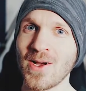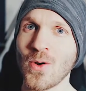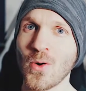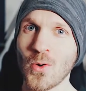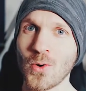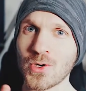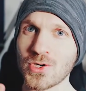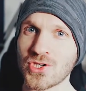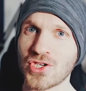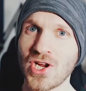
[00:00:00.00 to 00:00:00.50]

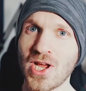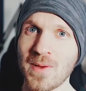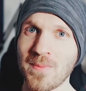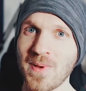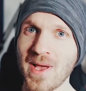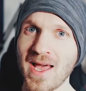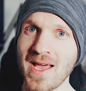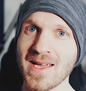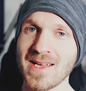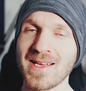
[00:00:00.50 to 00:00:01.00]
or
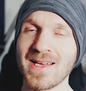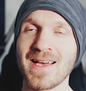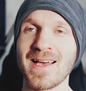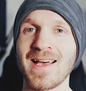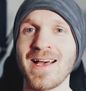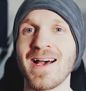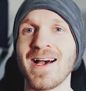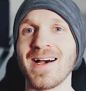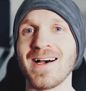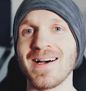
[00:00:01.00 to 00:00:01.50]
JPEG.
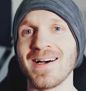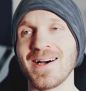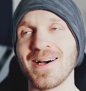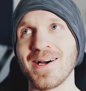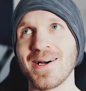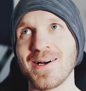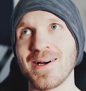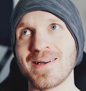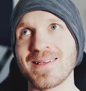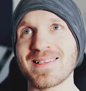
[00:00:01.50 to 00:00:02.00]

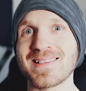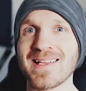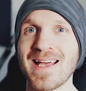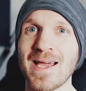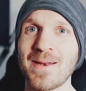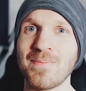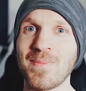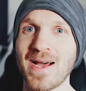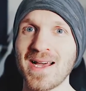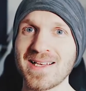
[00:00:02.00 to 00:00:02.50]

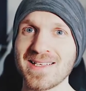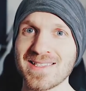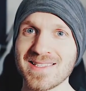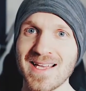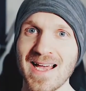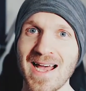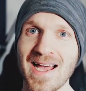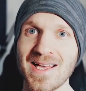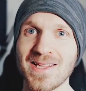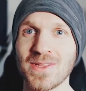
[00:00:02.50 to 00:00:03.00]
Side by
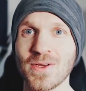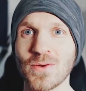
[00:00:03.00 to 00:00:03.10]
side,